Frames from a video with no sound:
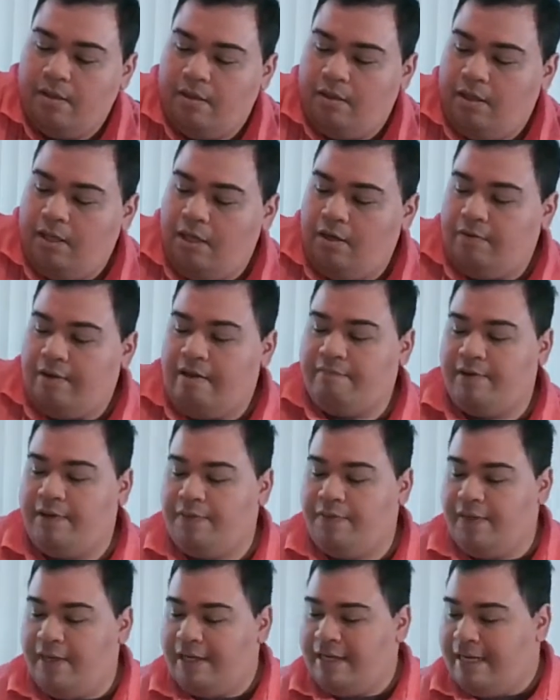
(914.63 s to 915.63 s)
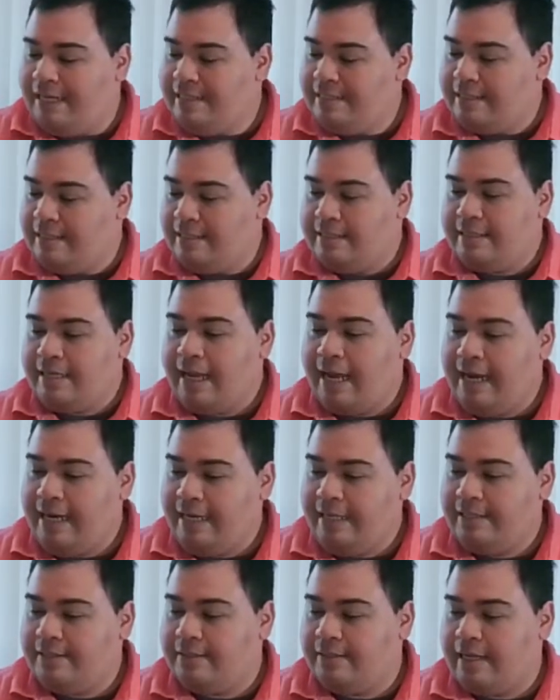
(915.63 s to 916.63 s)
you know, everything nice and
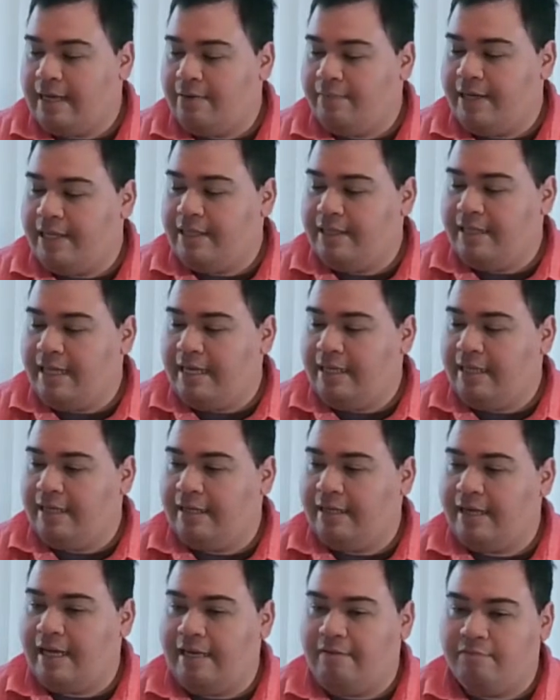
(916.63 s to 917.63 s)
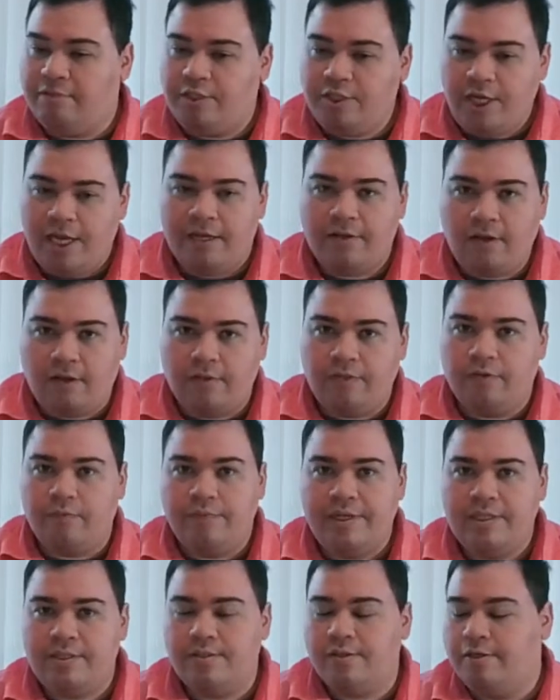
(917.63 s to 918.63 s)
tidy, so that way they can kind of check on the
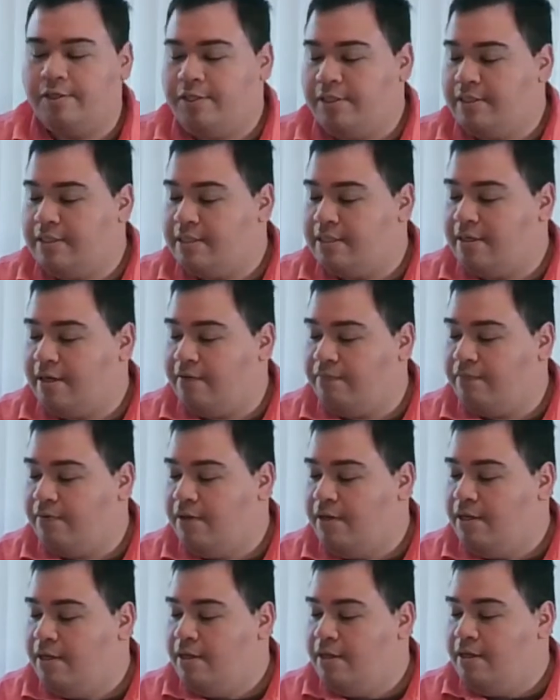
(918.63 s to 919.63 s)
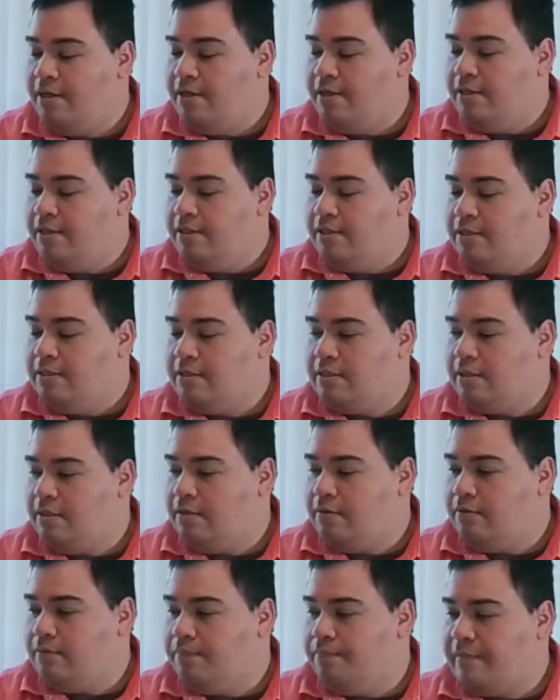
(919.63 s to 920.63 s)
research and stuff.
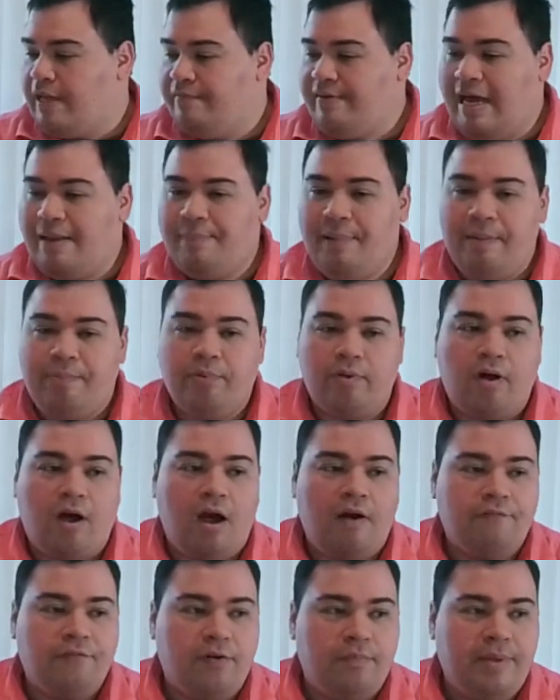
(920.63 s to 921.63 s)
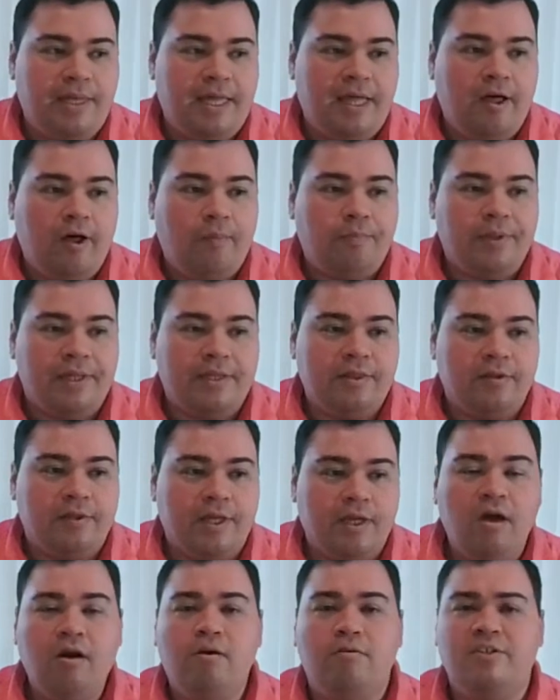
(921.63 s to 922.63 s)
So I've had people offer me help, like they're
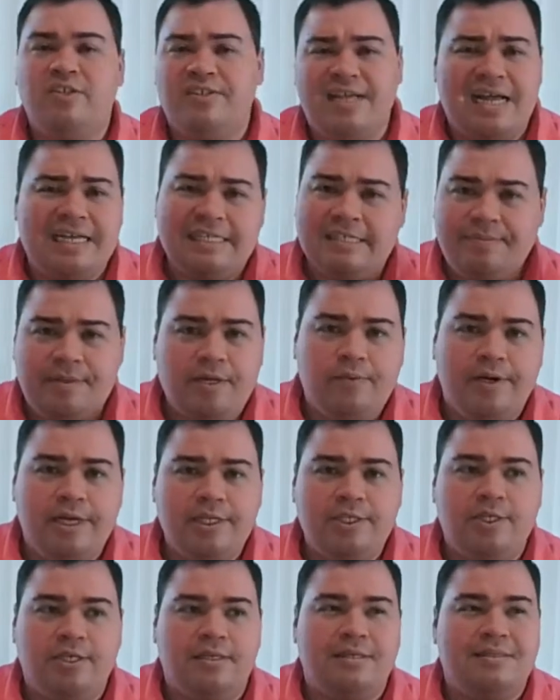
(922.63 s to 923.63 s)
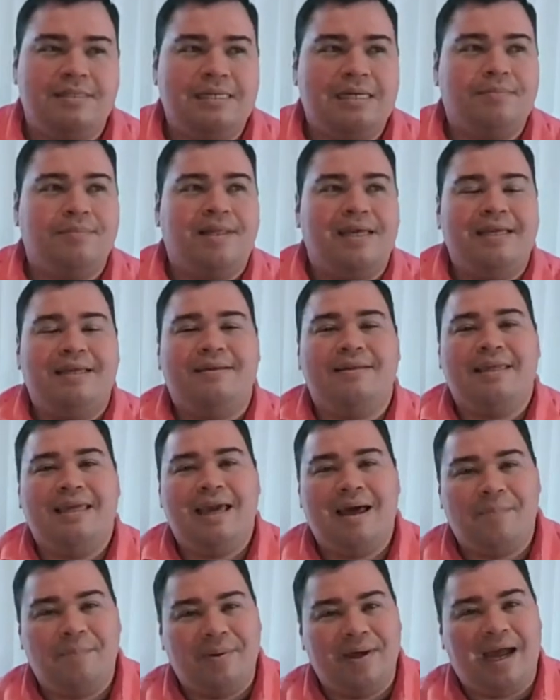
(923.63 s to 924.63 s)
like, oh, just ask me questions, and I'm like,
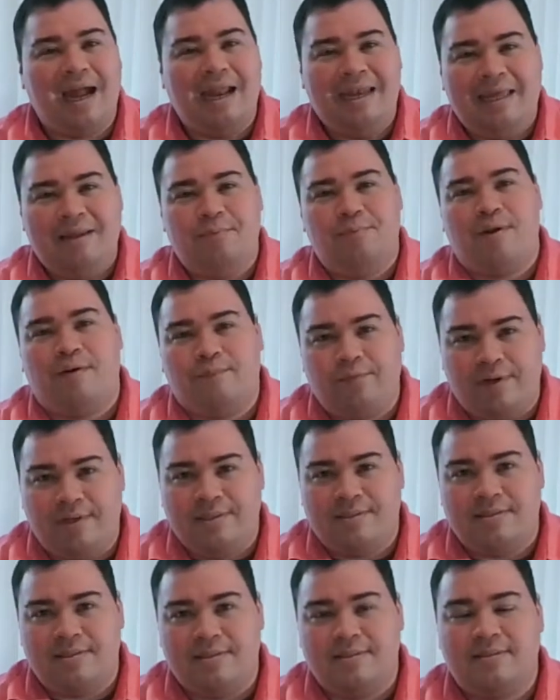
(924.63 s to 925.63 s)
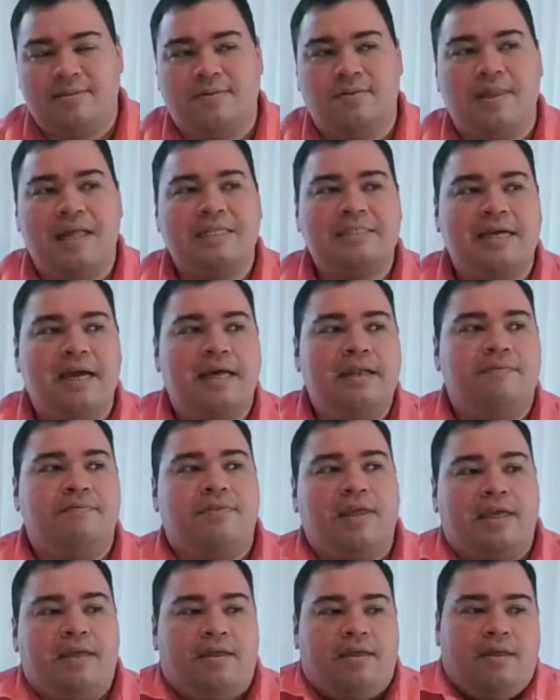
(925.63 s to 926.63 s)
yeah, but I need references. So that's kind
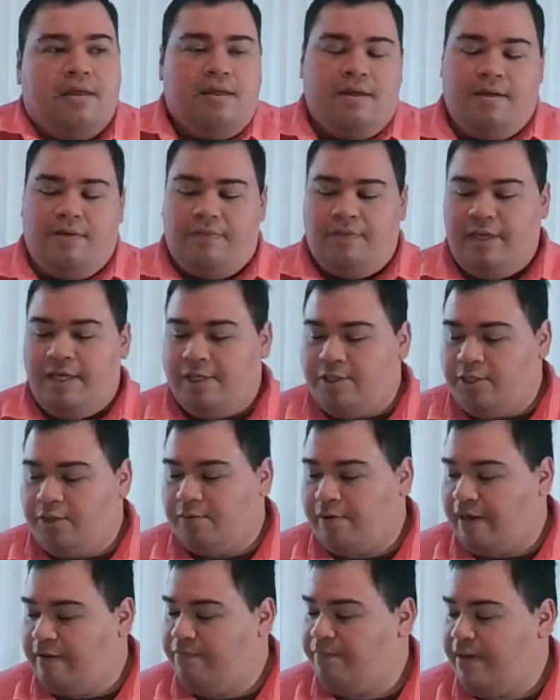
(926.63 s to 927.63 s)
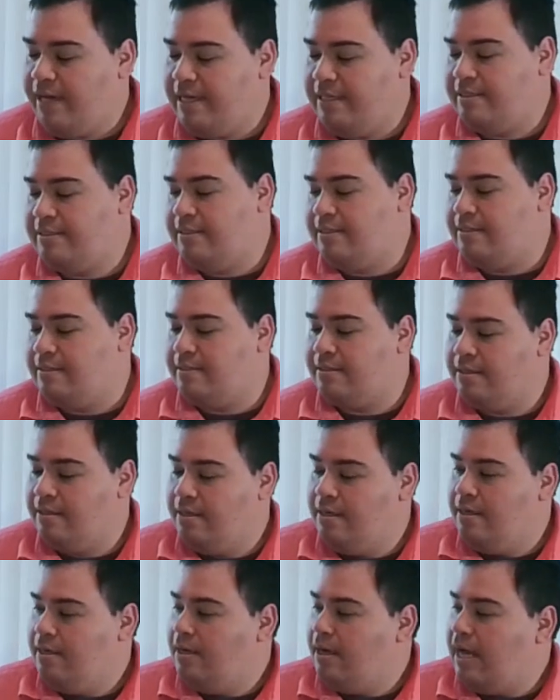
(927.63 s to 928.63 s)
of like the issue I face is
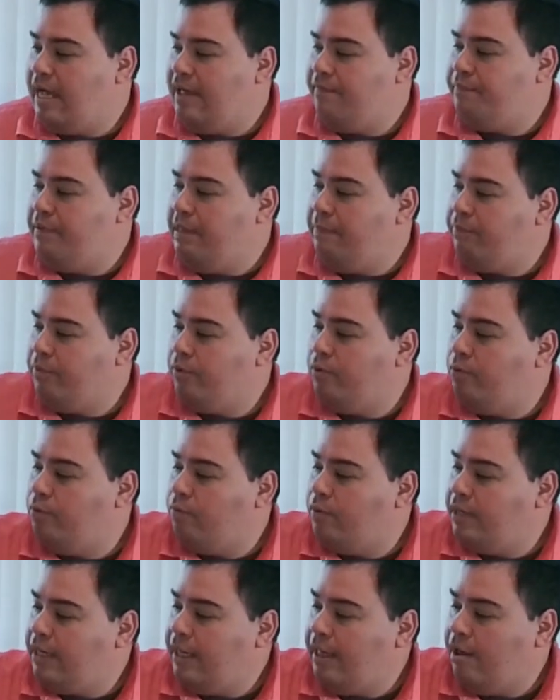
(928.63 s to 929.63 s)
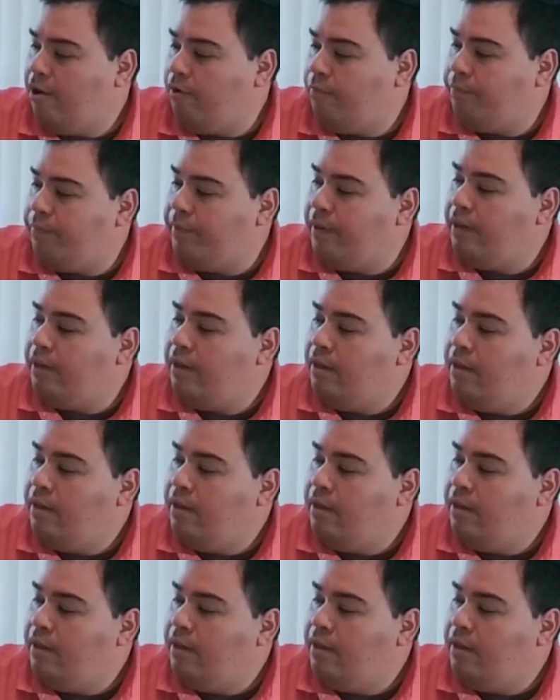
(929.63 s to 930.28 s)
I have people who want to help, but